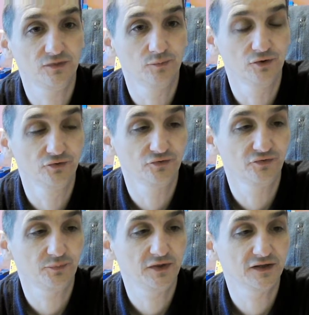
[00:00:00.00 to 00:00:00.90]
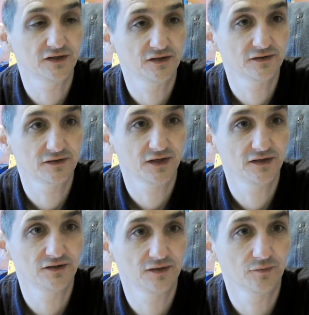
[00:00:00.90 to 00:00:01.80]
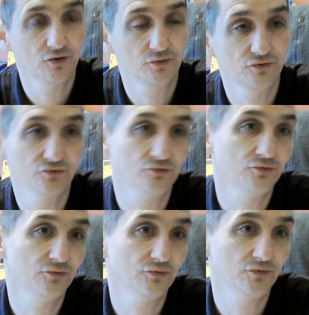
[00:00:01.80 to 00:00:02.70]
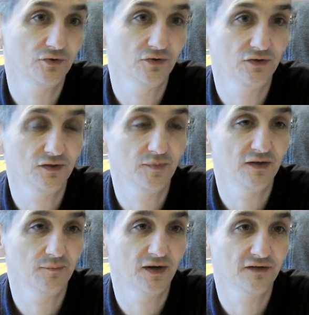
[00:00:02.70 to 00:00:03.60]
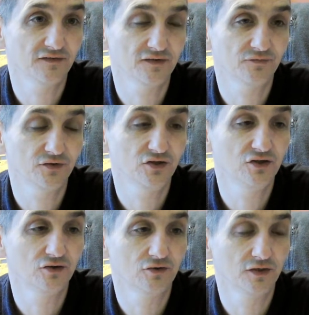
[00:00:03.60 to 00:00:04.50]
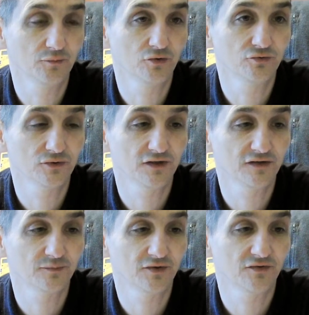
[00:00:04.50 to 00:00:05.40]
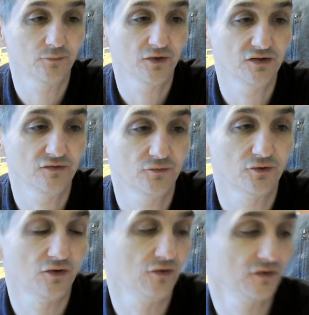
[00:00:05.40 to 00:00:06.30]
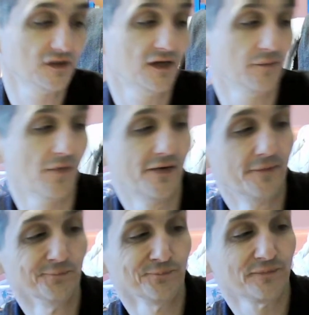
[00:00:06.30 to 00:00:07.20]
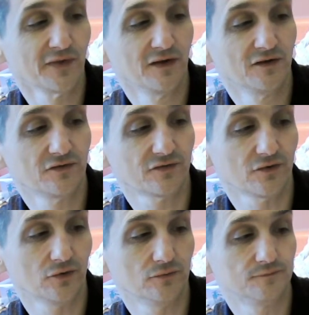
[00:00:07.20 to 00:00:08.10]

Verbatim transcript: Bluetooth speaker either I'm going to uh, eBay buying something dear or I'm going to AliExpress and waiting for a long time so